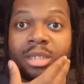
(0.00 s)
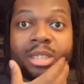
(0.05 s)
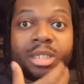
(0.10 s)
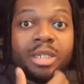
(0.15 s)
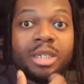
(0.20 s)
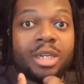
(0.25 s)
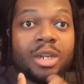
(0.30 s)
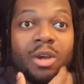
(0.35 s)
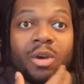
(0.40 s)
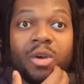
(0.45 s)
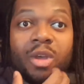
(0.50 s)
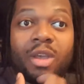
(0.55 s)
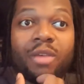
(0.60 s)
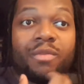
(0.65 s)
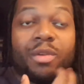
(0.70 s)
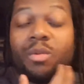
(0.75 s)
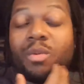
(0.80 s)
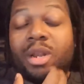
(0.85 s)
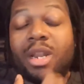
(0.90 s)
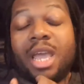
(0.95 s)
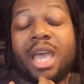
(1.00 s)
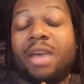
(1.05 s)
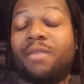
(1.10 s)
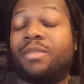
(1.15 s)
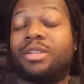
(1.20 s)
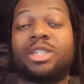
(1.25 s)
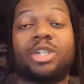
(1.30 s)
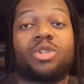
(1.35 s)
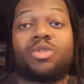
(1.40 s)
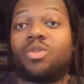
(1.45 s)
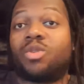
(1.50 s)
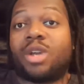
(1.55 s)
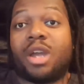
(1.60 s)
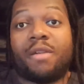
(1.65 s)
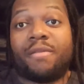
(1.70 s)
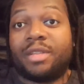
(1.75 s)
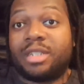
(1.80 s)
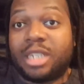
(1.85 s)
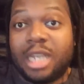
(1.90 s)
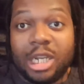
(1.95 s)
You know, if you want to have a general
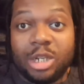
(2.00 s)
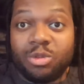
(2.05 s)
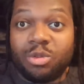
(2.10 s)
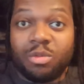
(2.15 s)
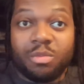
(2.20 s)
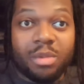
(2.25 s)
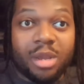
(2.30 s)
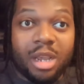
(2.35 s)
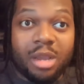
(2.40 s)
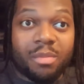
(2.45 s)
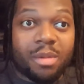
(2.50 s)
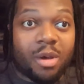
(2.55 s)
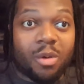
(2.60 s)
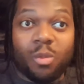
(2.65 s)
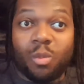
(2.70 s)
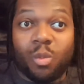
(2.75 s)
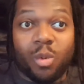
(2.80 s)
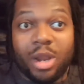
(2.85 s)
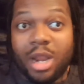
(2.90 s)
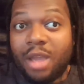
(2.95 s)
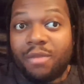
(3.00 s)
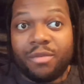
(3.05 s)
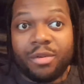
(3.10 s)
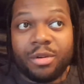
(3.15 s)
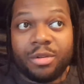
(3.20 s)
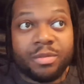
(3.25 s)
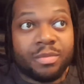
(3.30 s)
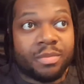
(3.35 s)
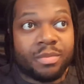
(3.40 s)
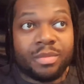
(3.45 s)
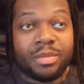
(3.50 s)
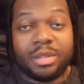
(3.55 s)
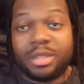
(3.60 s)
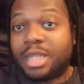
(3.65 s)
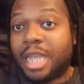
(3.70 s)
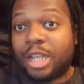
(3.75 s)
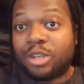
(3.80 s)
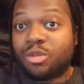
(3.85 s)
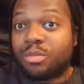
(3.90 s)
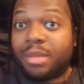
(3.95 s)
conversation with me about whatever,
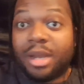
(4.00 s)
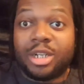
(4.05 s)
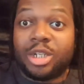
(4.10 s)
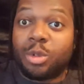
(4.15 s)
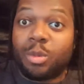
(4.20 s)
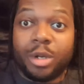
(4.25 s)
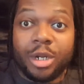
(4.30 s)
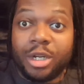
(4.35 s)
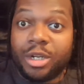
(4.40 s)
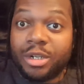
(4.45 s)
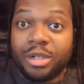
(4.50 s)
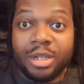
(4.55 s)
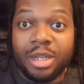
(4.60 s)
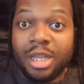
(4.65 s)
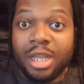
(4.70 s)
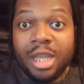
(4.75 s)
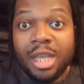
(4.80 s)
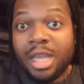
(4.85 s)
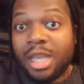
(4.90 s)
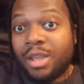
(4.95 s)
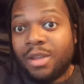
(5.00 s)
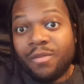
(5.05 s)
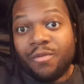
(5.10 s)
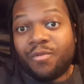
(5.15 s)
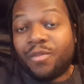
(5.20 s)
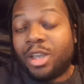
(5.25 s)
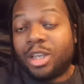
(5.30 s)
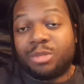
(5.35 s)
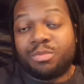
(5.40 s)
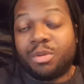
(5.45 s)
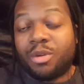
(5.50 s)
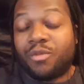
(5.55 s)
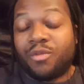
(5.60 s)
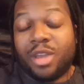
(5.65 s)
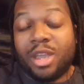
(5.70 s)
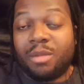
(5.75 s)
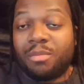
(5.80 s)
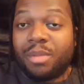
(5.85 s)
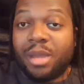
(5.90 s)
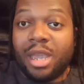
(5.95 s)
that's what my Twitter, Facebook
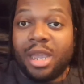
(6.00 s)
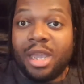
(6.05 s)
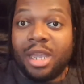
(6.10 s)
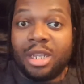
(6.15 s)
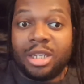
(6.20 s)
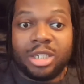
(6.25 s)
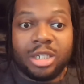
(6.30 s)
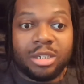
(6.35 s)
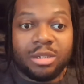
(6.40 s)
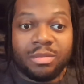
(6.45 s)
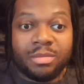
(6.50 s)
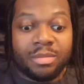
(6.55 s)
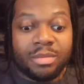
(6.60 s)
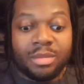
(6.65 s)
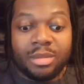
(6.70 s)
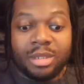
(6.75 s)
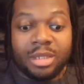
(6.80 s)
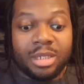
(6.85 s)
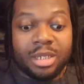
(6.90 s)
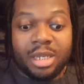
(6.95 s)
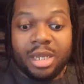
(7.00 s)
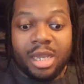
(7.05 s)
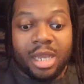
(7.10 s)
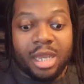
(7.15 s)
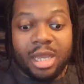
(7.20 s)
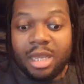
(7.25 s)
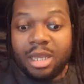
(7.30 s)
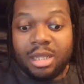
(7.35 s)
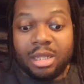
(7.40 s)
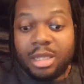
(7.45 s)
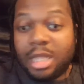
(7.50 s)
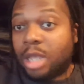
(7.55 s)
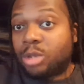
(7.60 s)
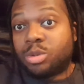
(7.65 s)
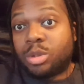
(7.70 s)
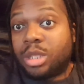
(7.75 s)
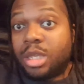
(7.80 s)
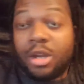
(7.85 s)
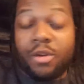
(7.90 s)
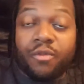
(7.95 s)
fan page, that's
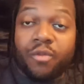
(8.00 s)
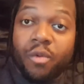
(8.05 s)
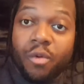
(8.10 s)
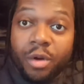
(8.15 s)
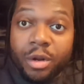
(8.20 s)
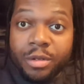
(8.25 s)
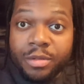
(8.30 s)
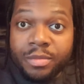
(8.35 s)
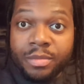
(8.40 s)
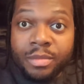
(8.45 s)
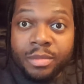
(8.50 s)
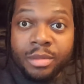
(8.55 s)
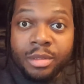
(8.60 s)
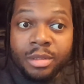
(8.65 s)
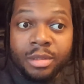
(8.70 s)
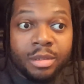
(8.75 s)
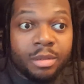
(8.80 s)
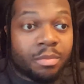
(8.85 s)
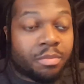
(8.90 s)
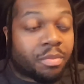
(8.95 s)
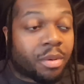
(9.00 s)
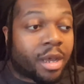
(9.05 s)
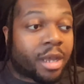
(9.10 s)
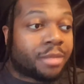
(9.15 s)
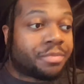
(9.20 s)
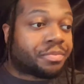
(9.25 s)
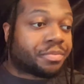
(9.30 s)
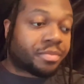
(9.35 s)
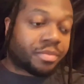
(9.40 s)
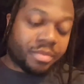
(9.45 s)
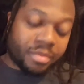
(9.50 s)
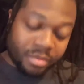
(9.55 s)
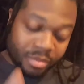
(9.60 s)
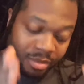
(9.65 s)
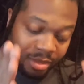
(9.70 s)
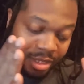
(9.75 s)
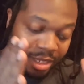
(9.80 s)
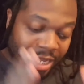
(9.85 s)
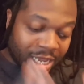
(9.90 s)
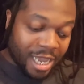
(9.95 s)
what they're for. But
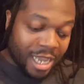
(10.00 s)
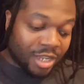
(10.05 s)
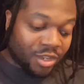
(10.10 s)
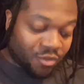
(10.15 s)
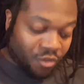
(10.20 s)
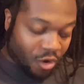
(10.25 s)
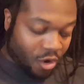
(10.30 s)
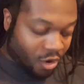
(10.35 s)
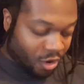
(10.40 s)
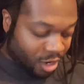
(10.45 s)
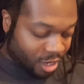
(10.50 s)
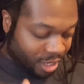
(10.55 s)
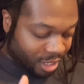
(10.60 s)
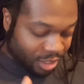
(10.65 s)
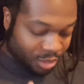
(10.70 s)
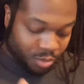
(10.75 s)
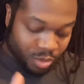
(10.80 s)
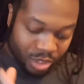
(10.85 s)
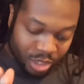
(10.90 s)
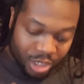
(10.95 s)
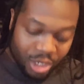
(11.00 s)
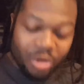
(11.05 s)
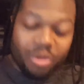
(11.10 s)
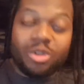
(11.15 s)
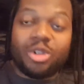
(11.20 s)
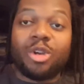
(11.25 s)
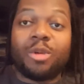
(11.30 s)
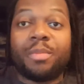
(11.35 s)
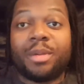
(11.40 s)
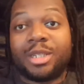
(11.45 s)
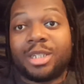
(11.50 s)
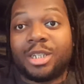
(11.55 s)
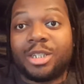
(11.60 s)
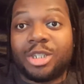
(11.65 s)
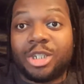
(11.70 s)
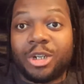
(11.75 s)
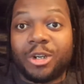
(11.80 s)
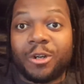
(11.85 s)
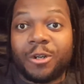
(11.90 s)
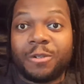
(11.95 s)
as far as with YouTube is
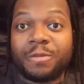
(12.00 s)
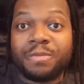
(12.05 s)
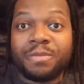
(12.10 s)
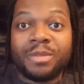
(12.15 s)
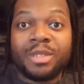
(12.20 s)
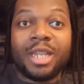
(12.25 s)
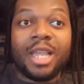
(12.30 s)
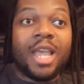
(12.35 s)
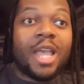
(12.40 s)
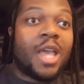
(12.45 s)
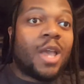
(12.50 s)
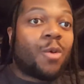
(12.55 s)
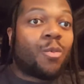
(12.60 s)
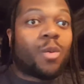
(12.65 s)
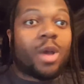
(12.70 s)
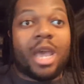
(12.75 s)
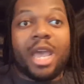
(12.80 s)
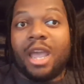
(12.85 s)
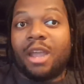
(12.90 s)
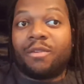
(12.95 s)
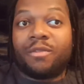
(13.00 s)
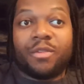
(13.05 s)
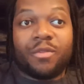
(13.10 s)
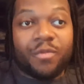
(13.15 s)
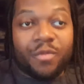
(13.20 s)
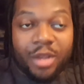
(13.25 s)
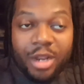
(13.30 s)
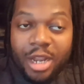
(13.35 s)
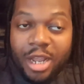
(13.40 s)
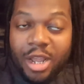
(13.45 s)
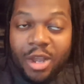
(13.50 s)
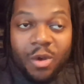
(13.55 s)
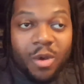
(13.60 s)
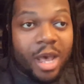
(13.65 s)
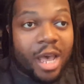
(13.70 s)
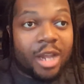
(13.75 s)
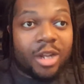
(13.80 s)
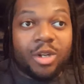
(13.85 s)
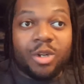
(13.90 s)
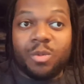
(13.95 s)
concerned, whatever video
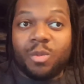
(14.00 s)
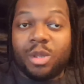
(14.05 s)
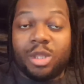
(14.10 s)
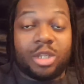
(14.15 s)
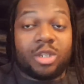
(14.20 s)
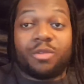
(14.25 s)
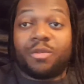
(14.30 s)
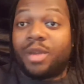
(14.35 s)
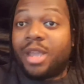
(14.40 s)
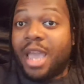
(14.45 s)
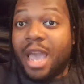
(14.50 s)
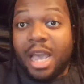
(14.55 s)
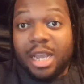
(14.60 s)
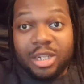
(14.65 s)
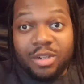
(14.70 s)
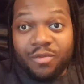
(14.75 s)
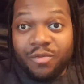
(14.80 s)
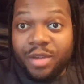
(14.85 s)
I do, whether it's a reaction